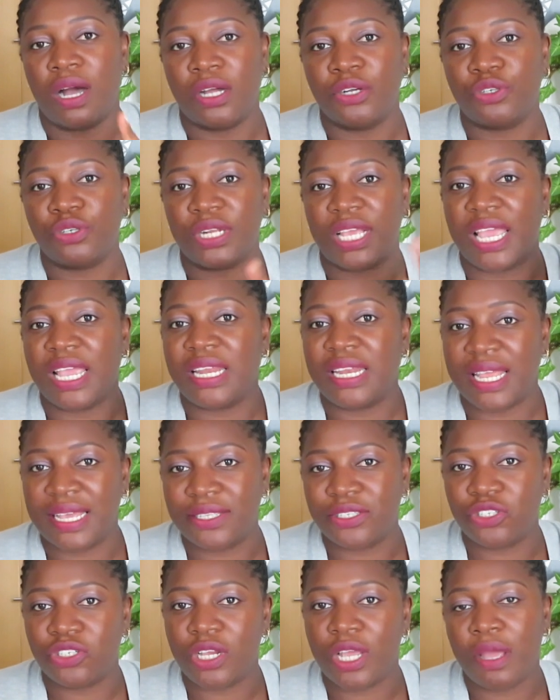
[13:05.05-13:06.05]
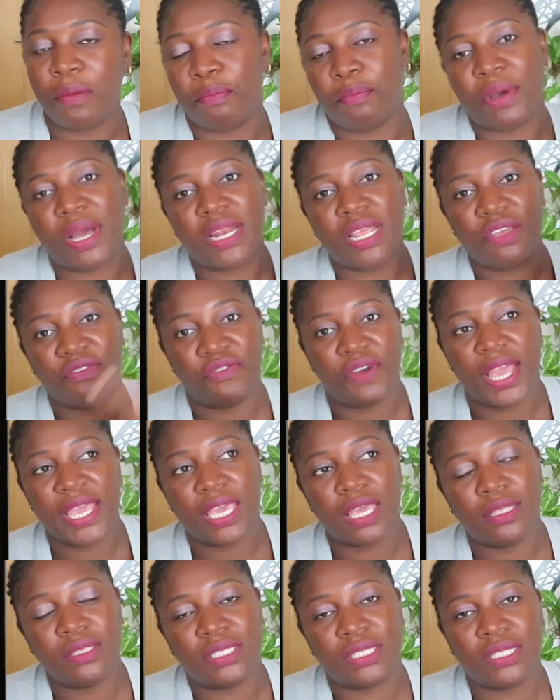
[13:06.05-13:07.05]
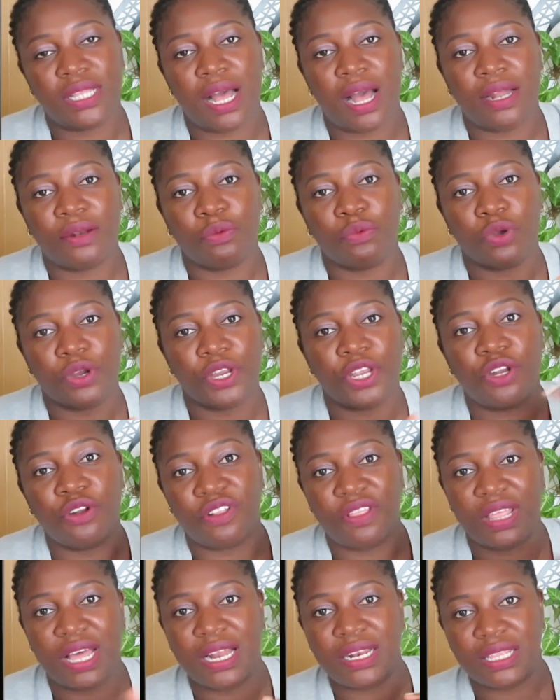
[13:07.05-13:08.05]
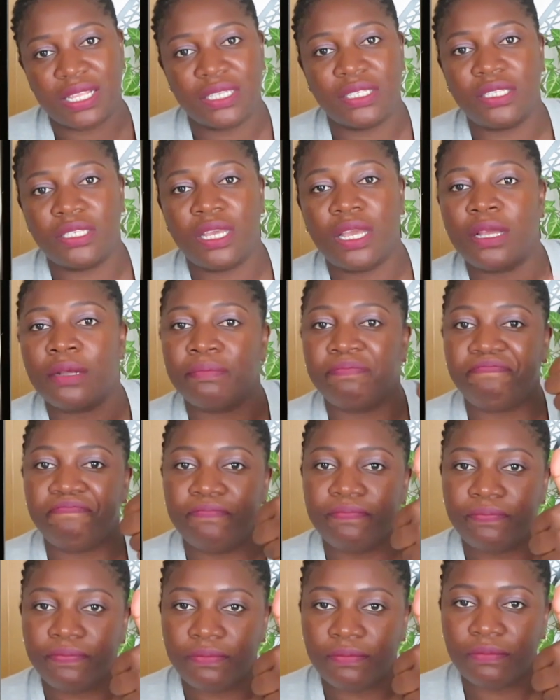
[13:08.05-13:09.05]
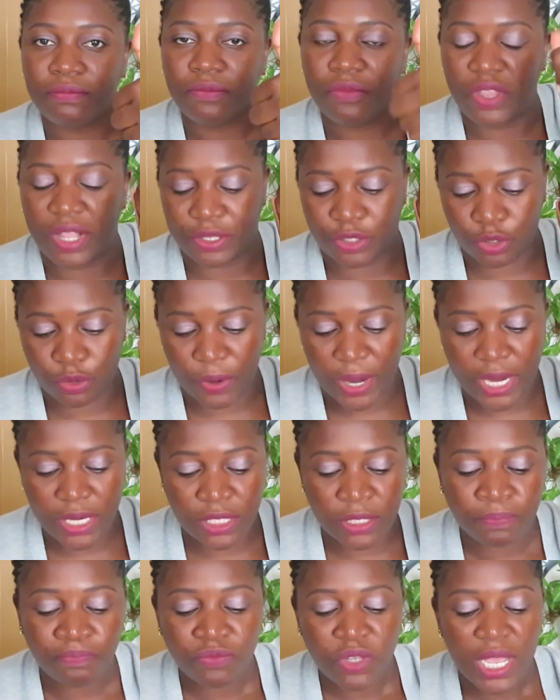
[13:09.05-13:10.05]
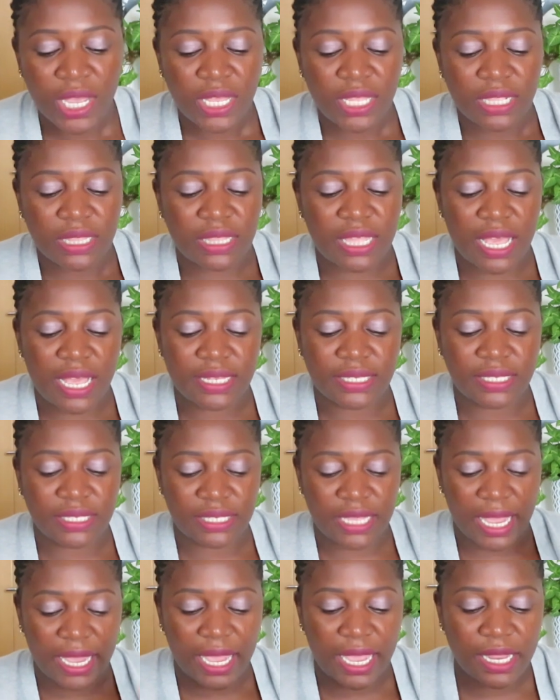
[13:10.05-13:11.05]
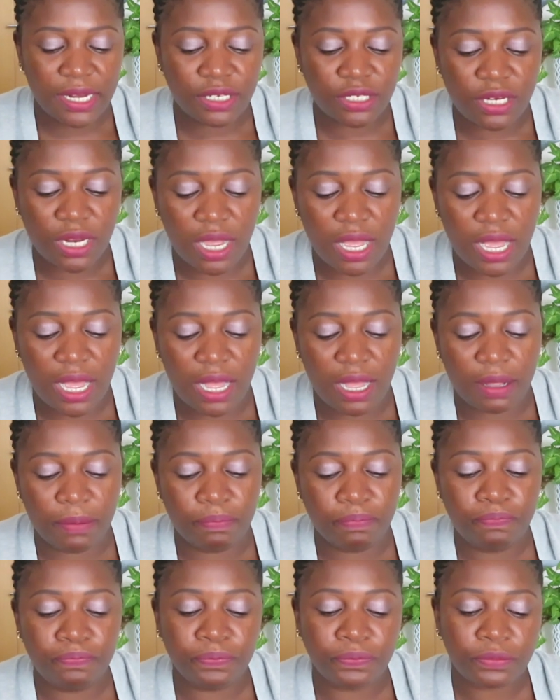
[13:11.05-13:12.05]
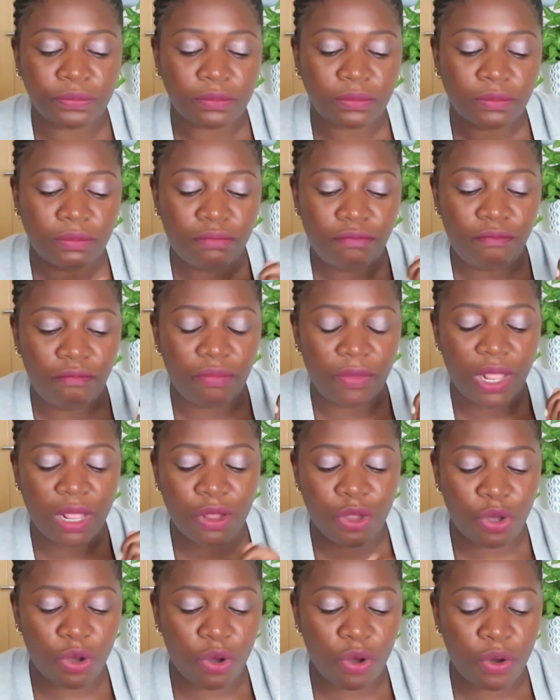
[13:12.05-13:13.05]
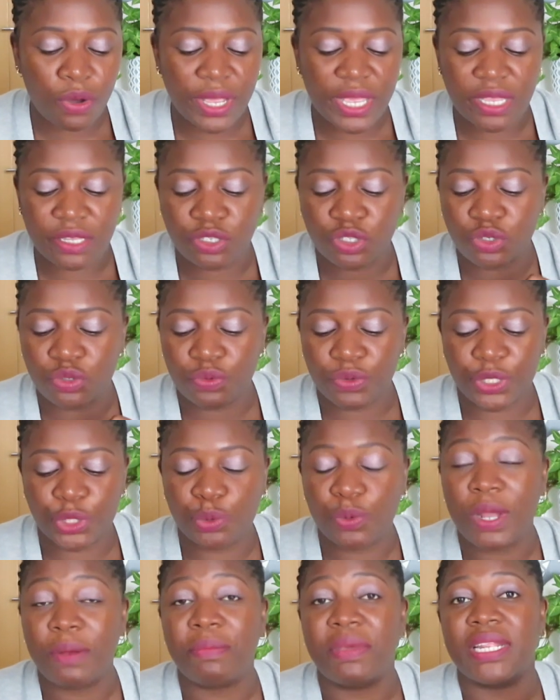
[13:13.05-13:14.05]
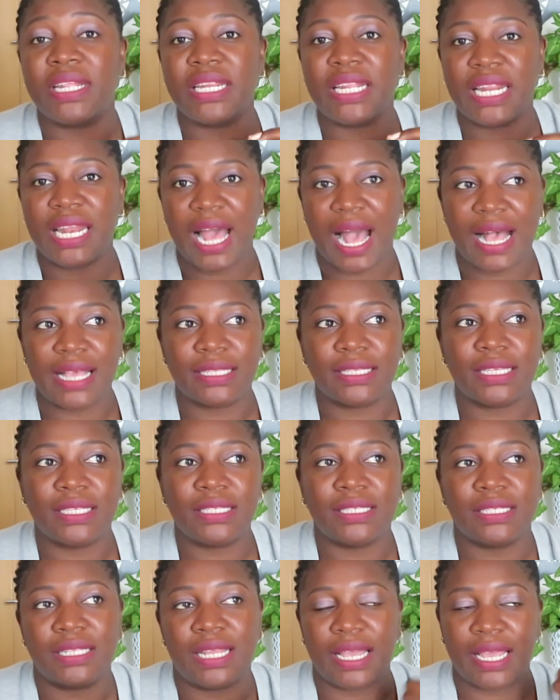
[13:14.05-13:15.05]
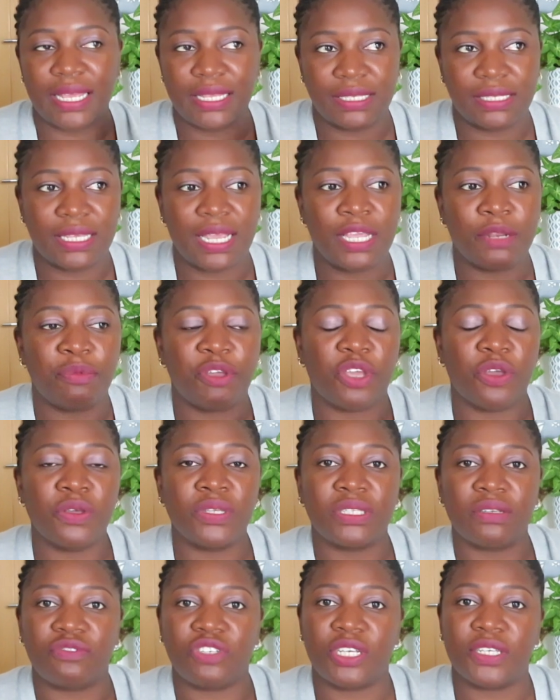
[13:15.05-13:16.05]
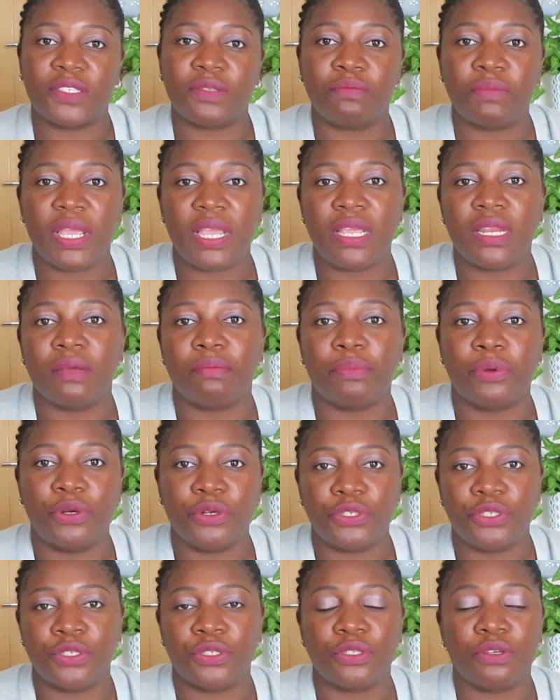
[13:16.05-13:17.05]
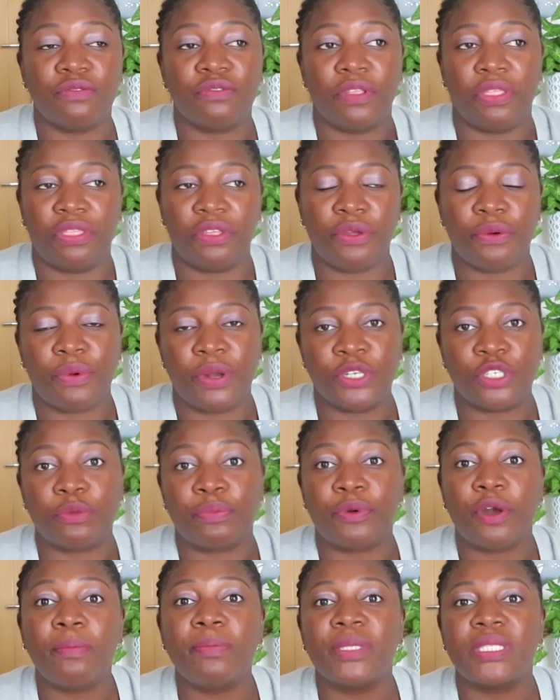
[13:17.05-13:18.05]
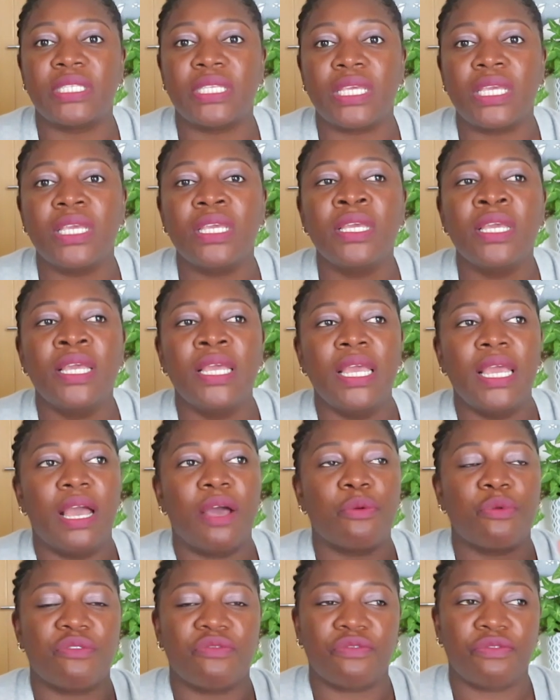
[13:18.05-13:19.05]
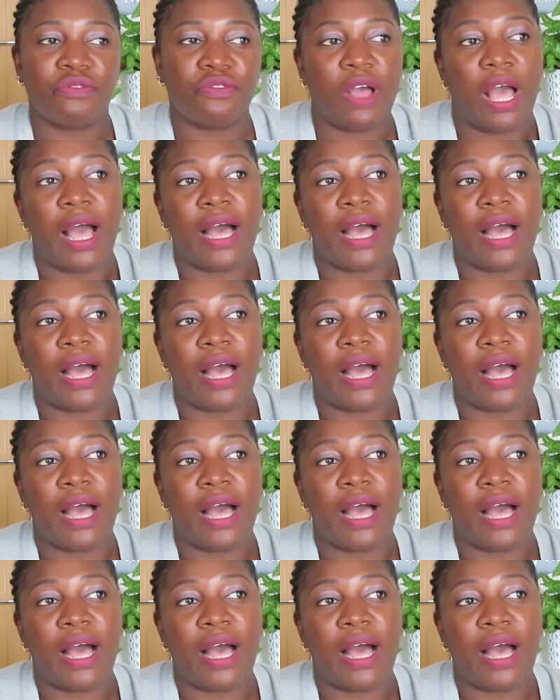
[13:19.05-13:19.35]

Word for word: 100K next year. But if I can start working on that this year, that's great. The second goal is to reach 1 million in assets. Like I said, because I've just made a purchase of a third rental property and we've